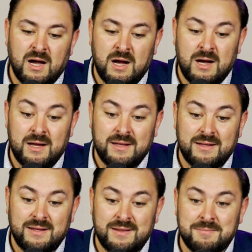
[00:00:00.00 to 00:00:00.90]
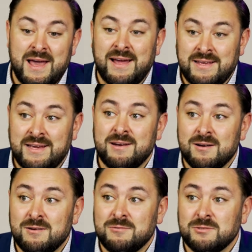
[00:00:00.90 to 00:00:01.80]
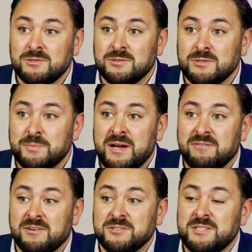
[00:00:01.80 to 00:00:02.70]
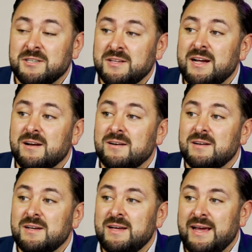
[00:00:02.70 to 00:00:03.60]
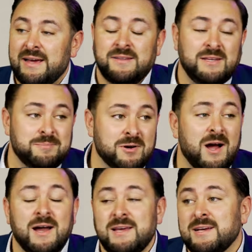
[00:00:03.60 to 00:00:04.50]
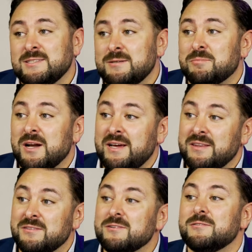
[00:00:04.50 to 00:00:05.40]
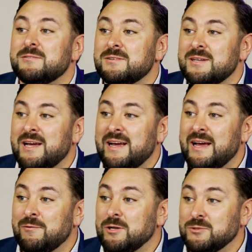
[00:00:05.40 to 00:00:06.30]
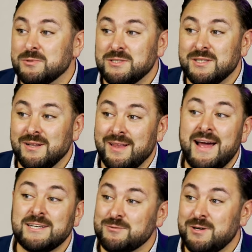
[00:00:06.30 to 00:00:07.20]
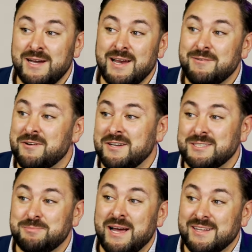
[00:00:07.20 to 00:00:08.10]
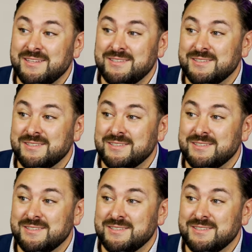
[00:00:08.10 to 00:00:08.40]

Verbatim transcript: Uh, that year, which was my first year there, Anthony Parati ends up breaking through. Okay. Which was the last one anyone expected